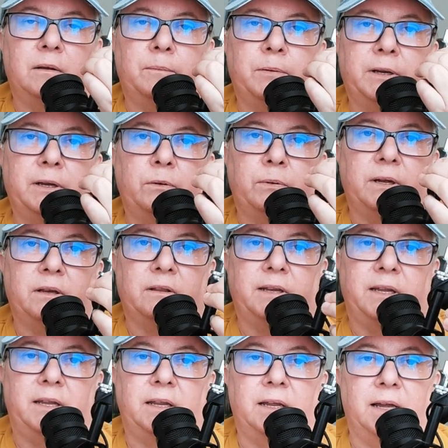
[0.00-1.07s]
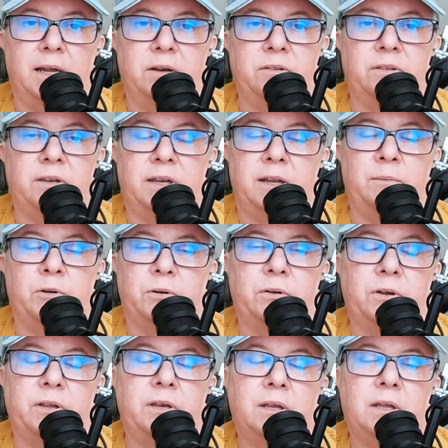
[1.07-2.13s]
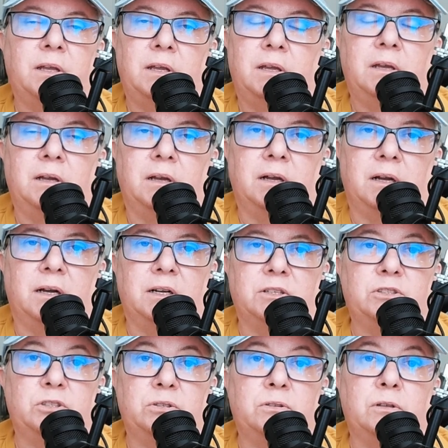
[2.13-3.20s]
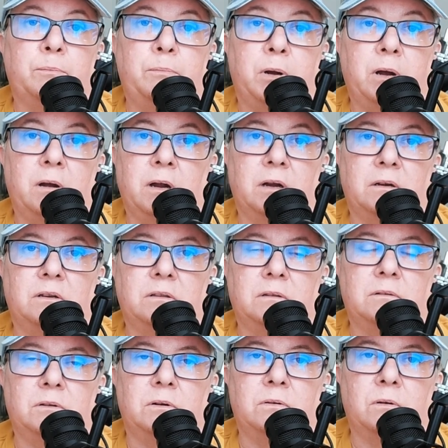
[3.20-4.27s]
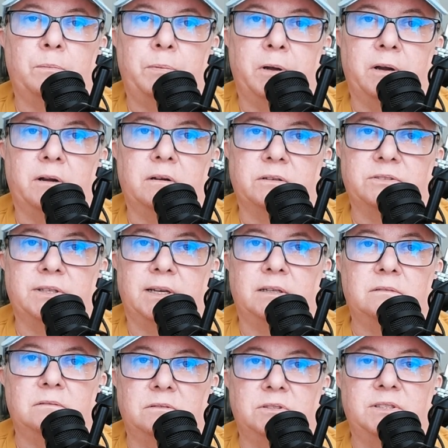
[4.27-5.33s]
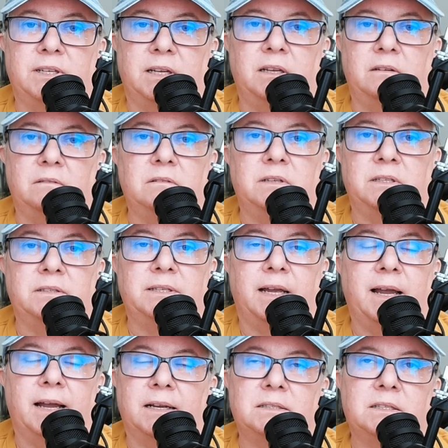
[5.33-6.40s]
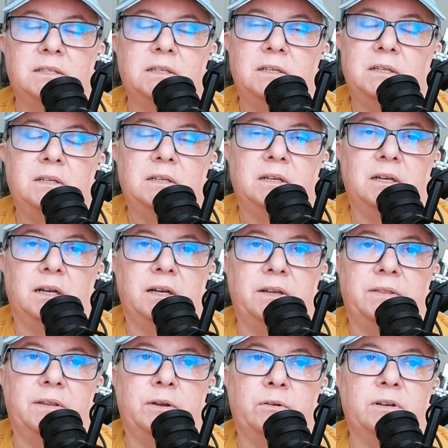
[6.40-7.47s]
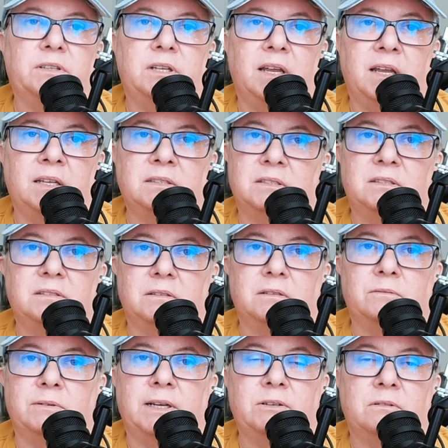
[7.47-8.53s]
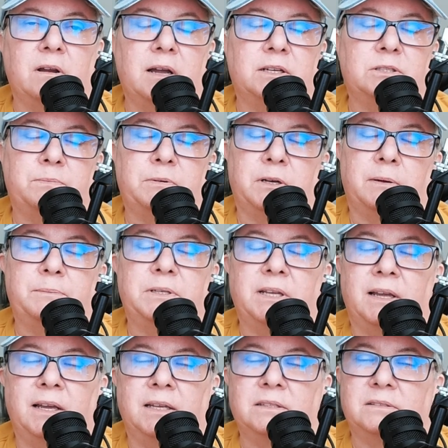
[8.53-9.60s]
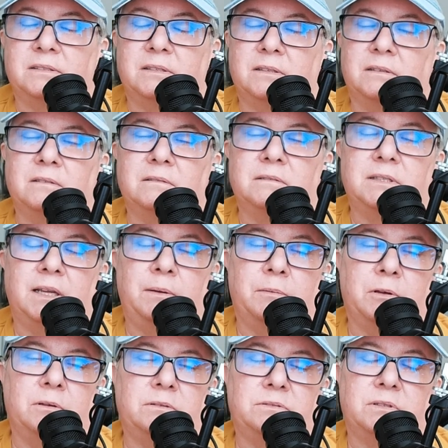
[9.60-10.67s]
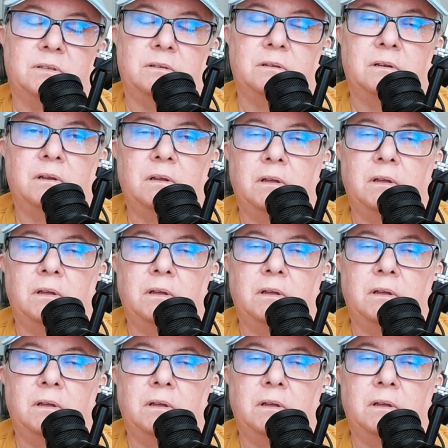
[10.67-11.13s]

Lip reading: pretty quickly out of the neighborhood to the park, to the local park, because that stayed intact. And there were tents, the Red Cross put up tents and tables and